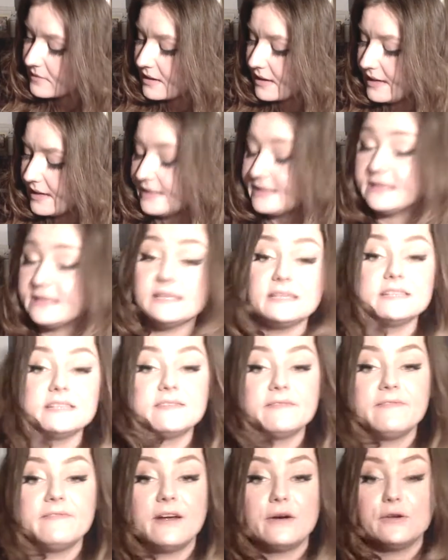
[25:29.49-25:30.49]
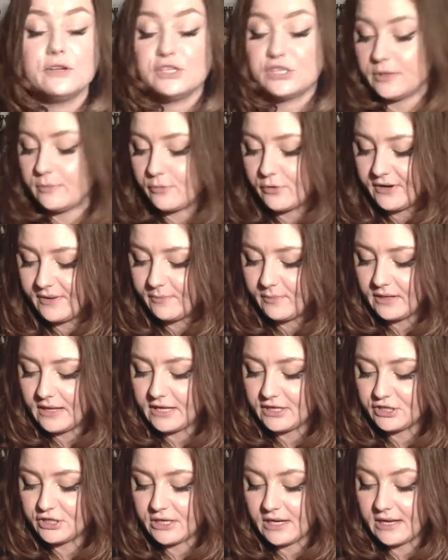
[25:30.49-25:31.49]
It is a very shimmery
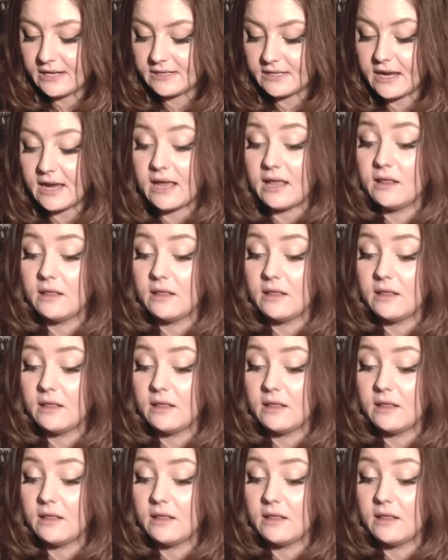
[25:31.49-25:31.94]
blush and I